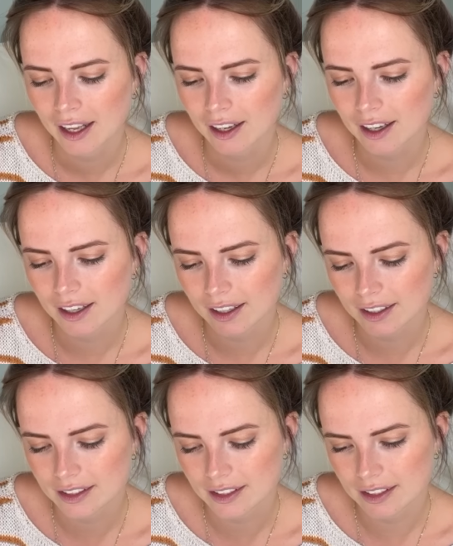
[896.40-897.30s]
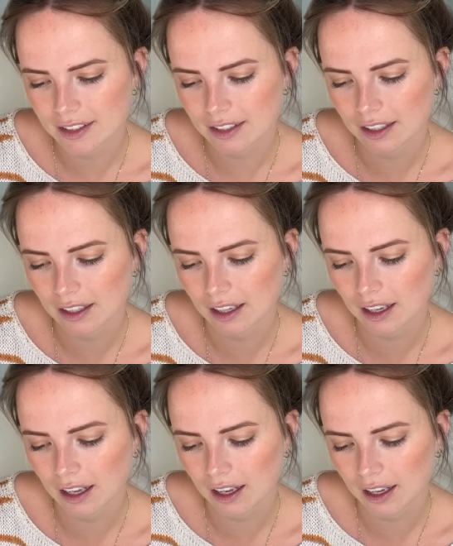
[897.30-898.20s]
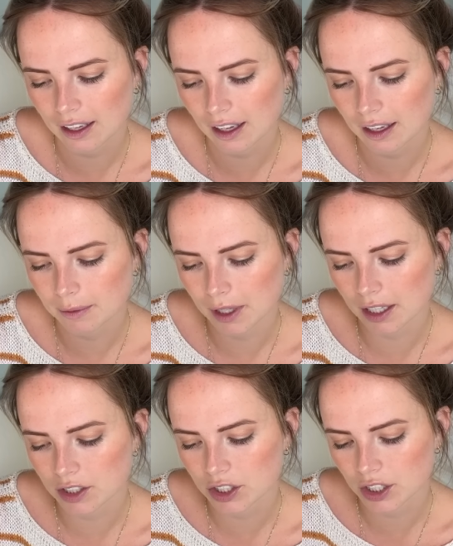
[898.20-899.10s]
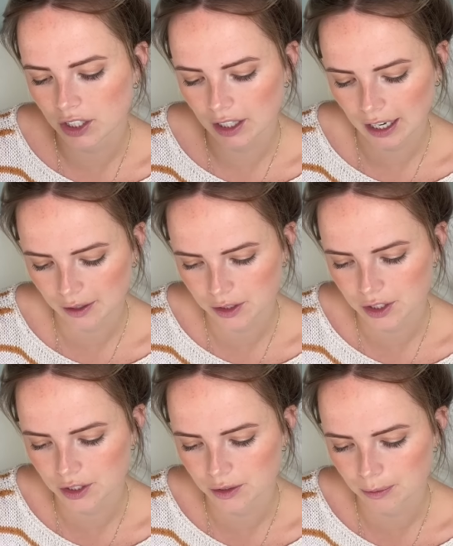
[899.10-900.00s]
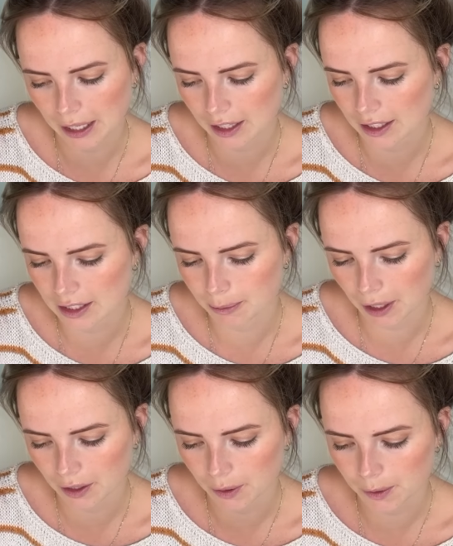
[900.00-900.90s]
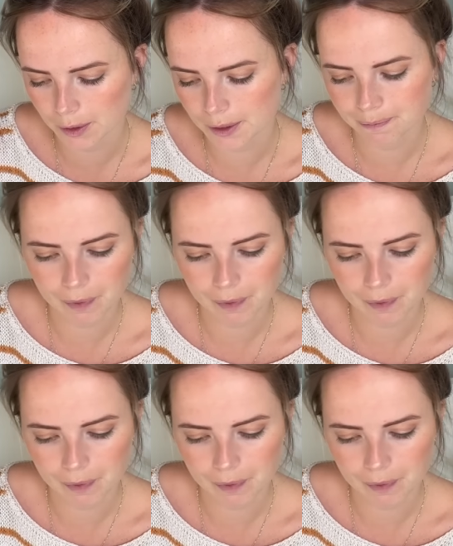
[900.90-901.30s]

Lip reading: because I am not sure how to make these buttonholes.